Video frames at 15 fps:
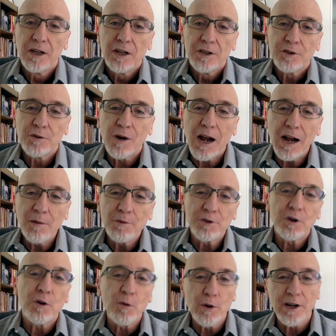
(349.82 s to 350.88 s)
So I was
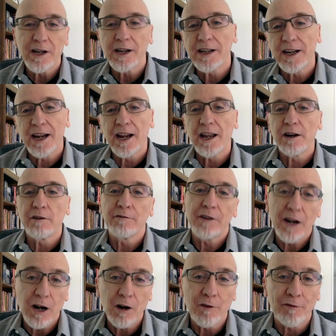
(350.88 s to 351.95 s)
holding a can of
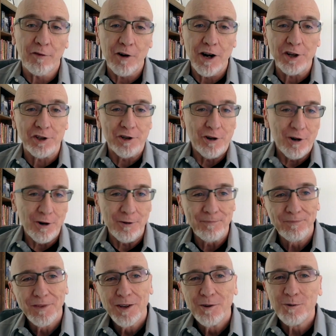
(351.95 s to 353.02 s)
air freshener,
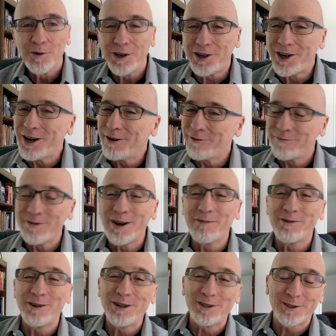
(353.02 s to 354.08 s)
which, if
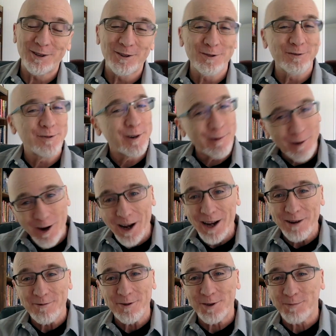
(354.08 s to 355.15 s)
memory serves me
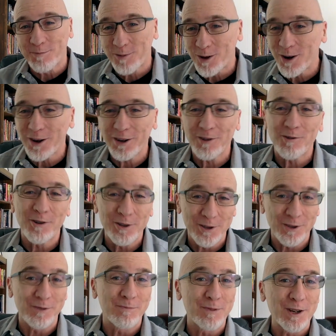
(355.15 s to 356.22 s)
right, was brought onto
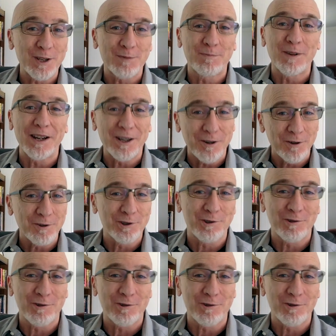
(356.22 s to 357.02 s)
the bus by Coach